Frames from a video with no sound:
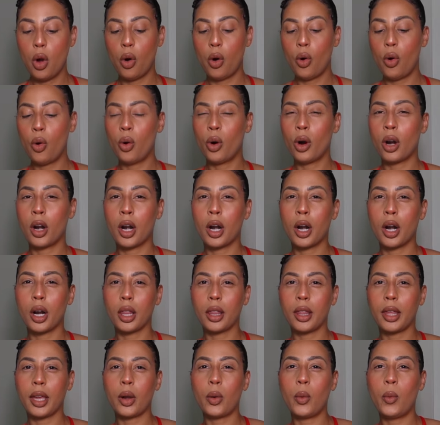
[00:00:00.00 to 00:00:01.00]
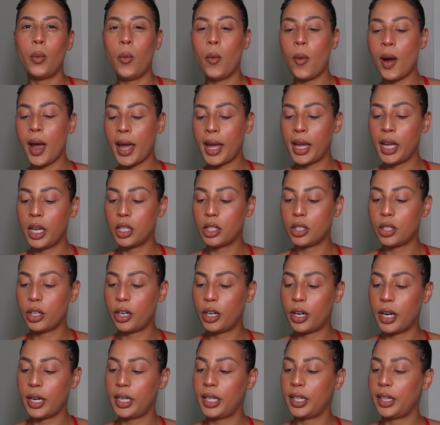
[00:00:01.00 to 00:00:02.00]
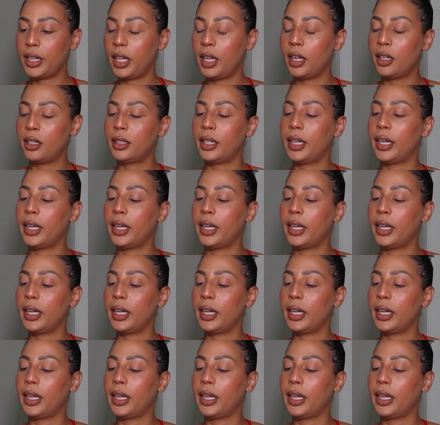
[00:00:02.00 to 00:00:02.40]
or like white or anything